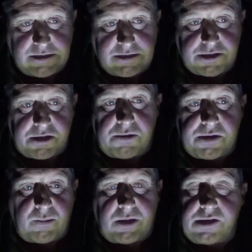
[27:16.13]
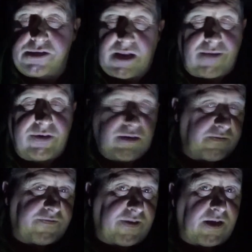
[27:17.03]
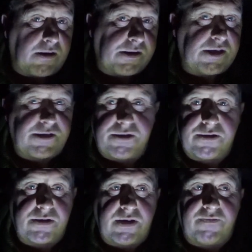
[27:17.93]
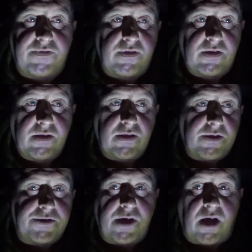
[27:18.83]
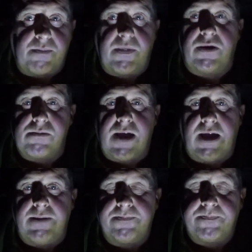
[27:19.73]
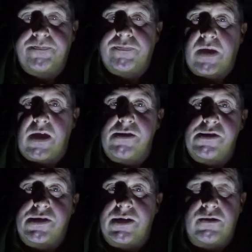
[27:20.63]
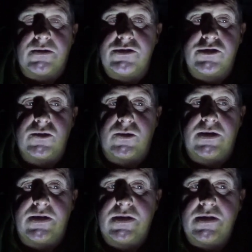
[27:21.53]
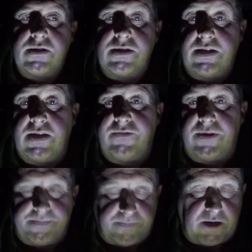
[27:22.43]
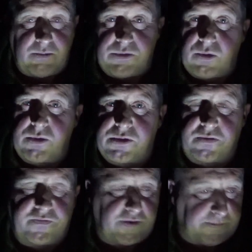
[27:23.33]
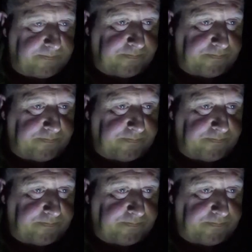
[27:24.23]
so that we could still have a little fire, sit underneath the tarp in the rain, and still enjoy the evening. And it was always good fun